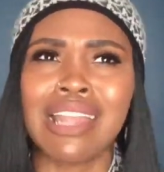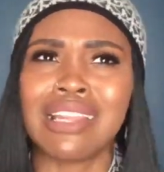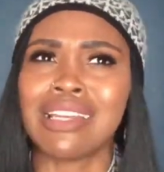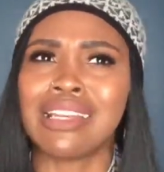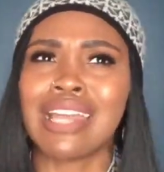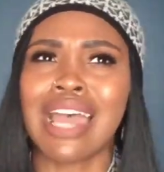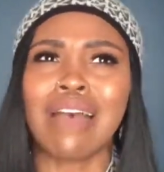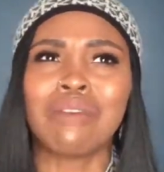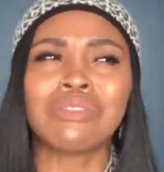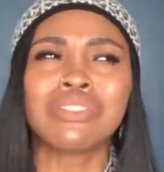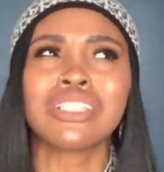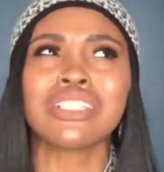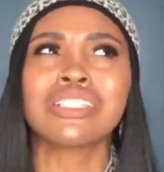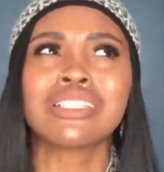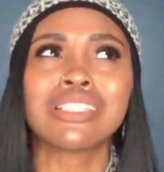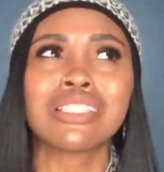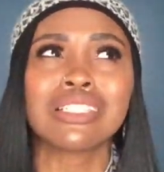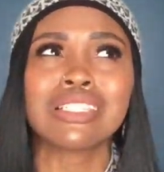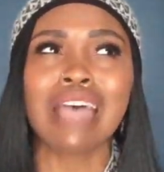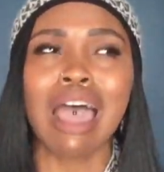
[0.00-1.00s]
And I was
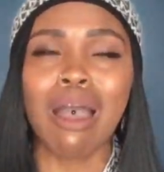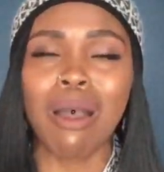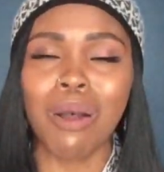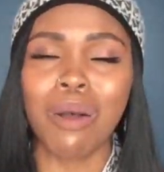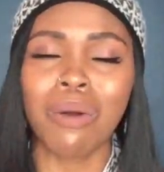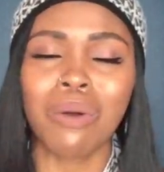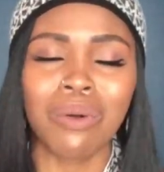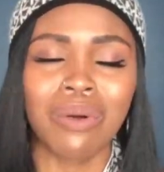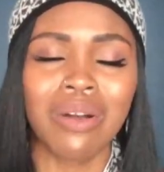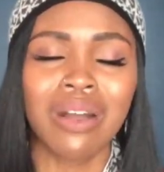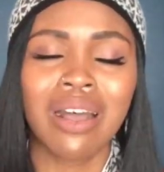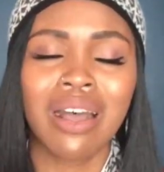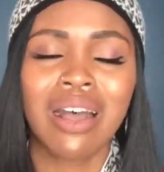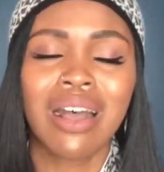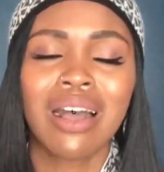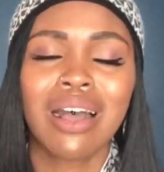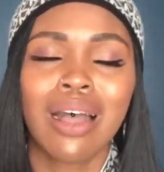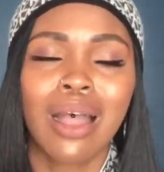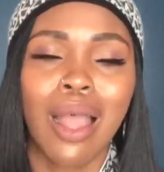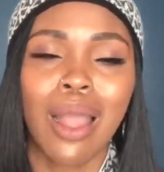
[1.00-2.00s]
just so
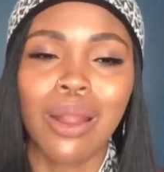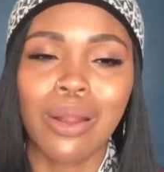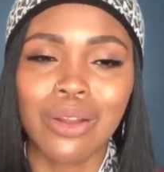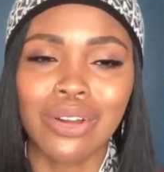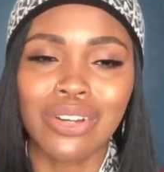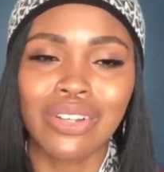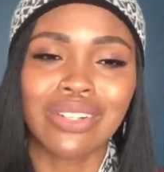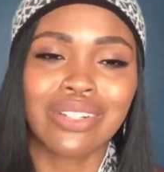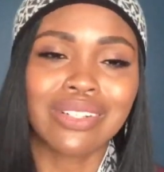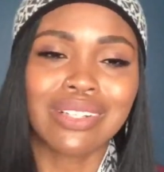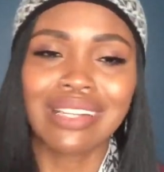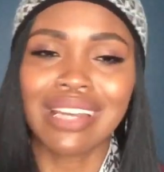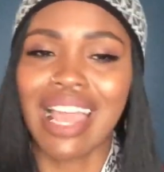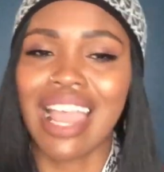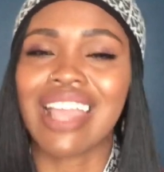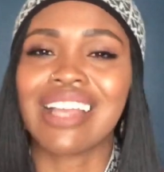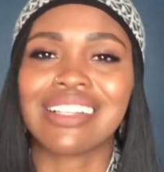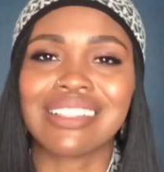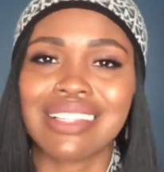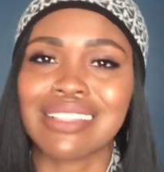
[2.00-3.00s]
hurt,
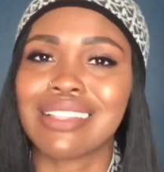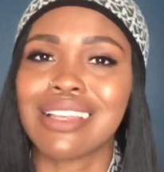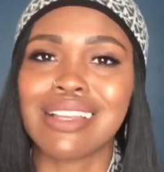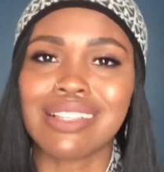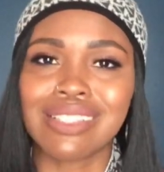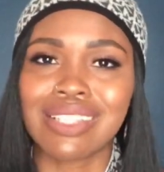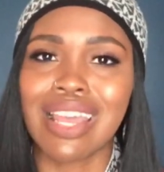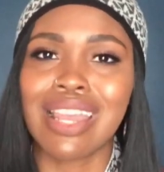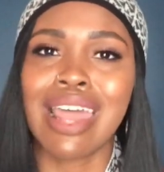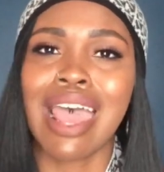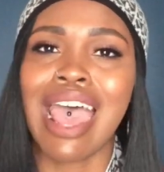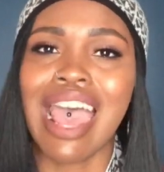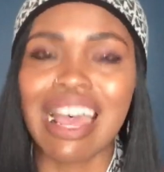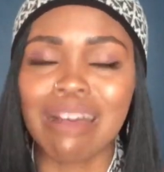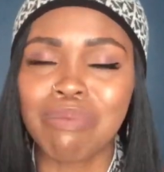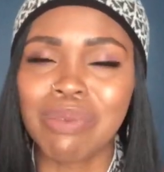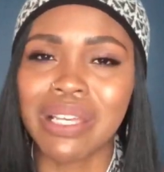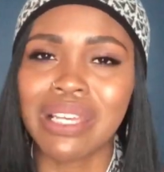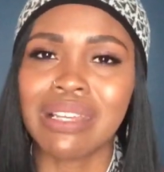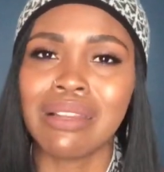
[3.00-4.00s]
like the things that
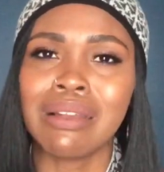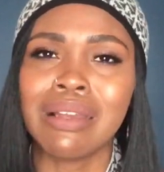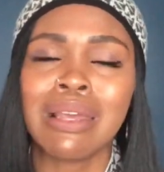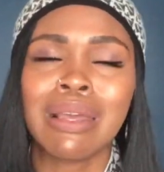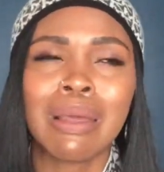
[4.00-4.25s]
happened.